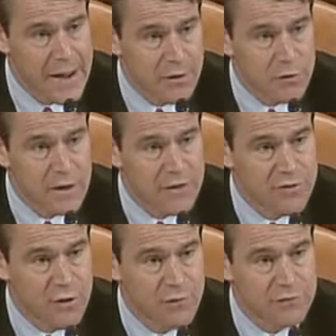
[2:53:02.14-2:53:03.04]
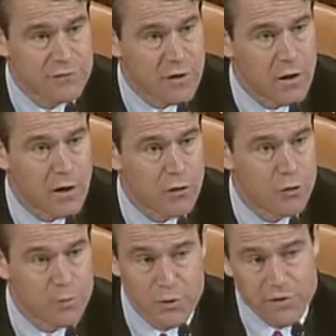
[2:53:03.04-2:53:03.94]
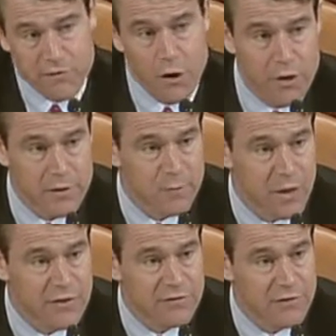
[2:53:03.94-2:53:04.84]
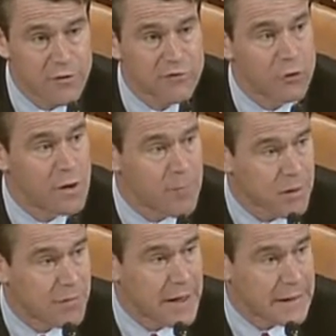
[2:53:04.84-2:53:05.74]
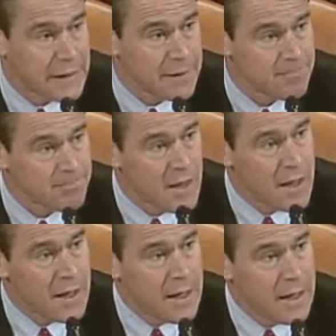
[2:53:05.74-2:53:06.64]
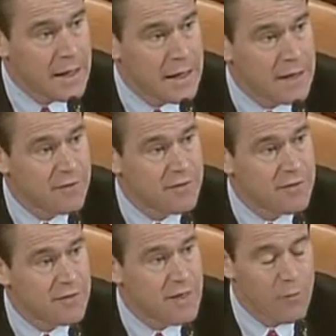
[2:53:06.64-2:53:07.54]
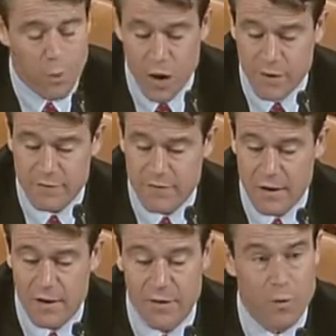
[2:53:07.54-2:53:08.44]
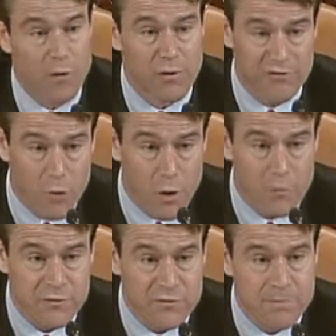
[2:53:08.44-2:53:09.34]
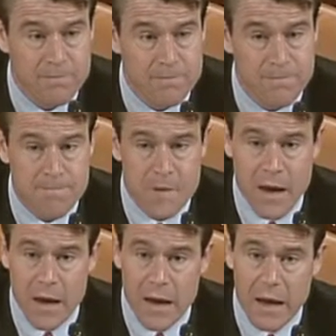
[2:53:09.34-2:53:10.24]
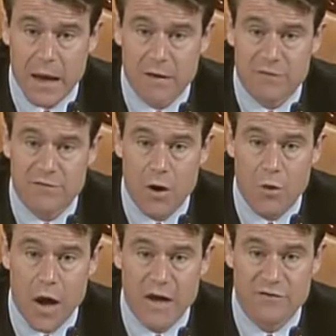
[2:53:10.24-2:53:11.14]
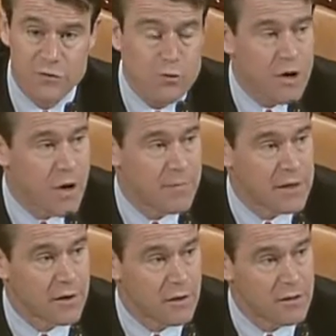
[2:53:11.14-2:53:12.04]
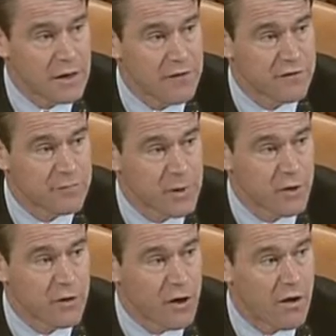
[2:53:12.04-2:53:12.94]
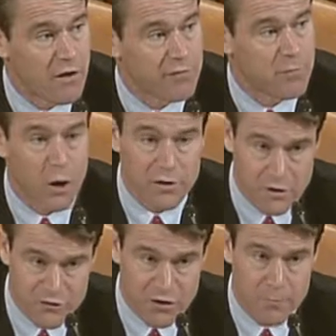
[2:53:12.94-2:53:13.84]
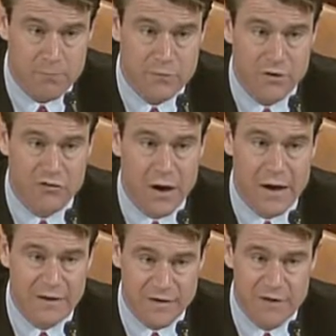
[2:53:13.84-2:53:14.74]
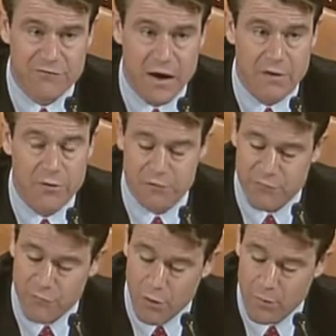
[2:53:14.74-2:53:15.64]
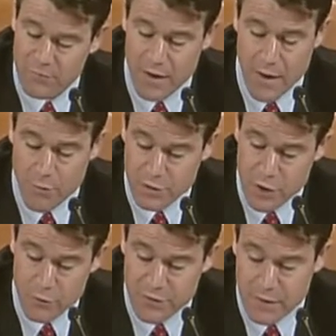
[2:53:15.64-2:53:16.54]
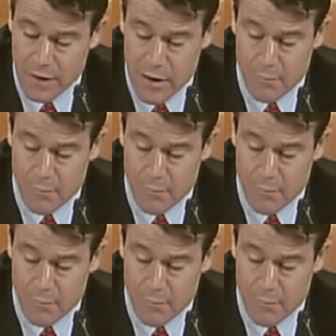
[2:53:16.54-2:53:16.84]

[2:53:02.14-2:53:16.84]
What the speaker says: angry at those who put this law into place and those who are implementing it, and they want reforms. And so I do come here in the spirit of partnership to try and identify those reforms. I would note that